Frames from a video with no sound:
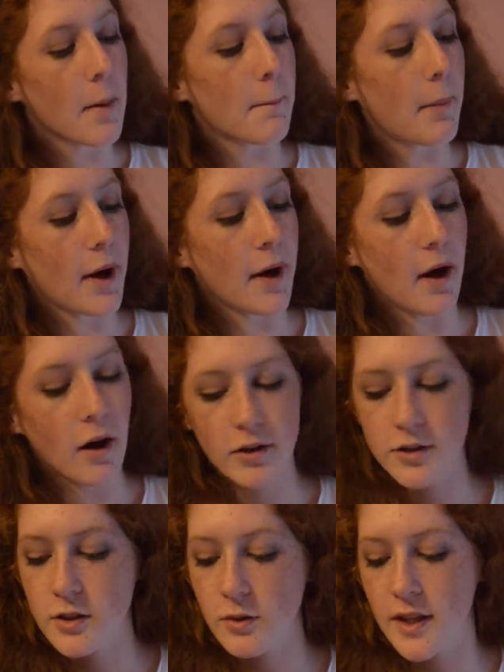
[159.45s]
But
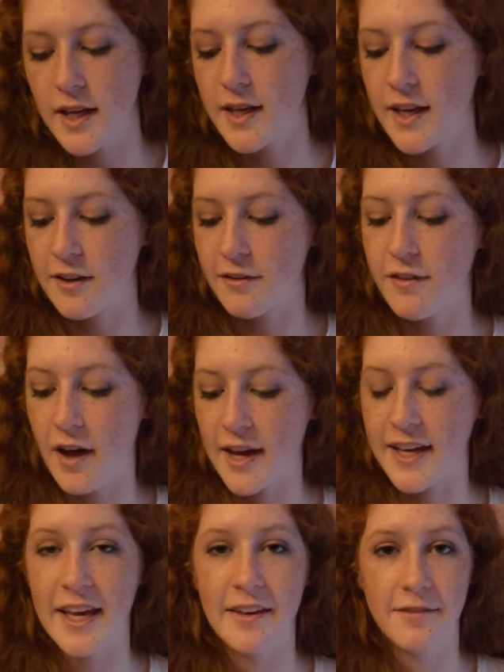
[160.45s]
also like if I
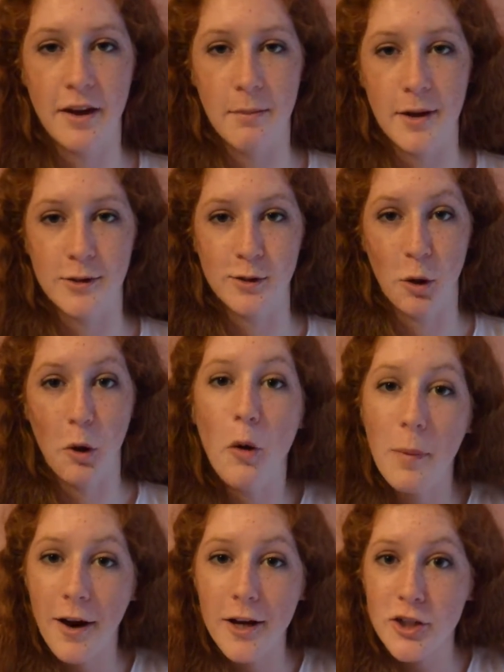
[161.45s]
can't find my Soho
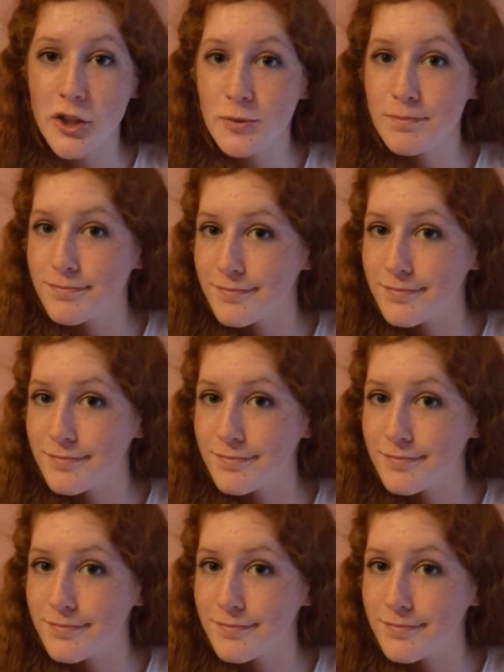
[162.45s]
brush